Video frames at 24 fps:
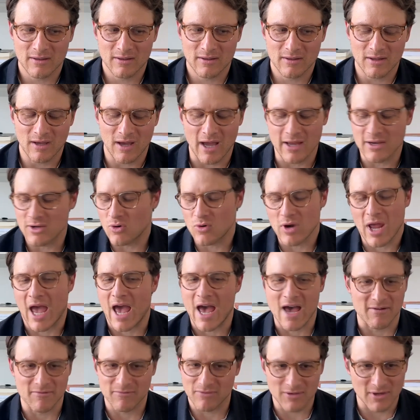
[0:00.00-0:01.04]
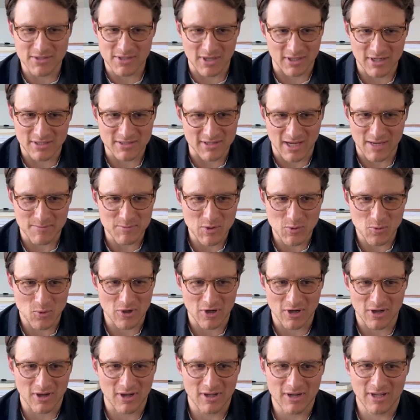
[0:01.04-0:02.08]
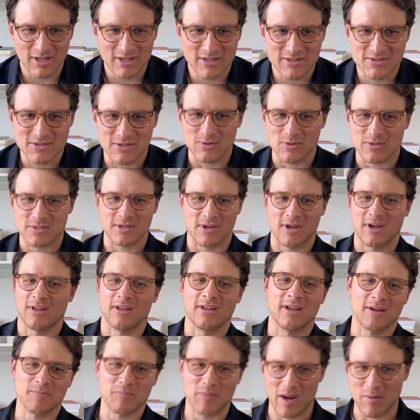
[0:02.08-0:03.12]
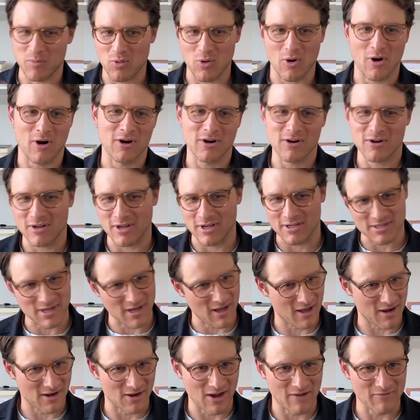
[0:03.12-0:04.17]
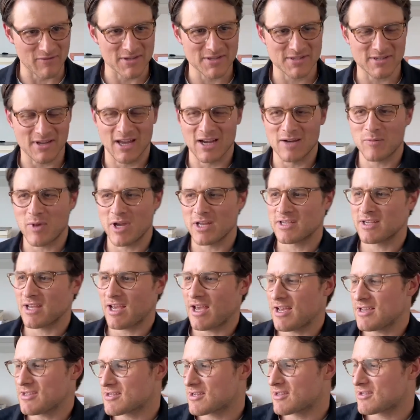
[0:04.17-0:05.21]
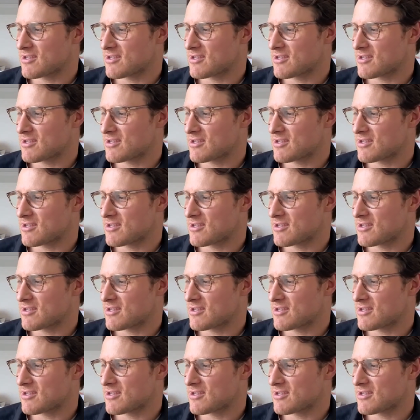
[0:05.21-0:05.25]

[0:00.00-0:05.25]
I don't have a ton of time to work on it. So it's not like my priority. It's kind of off the side of my desk.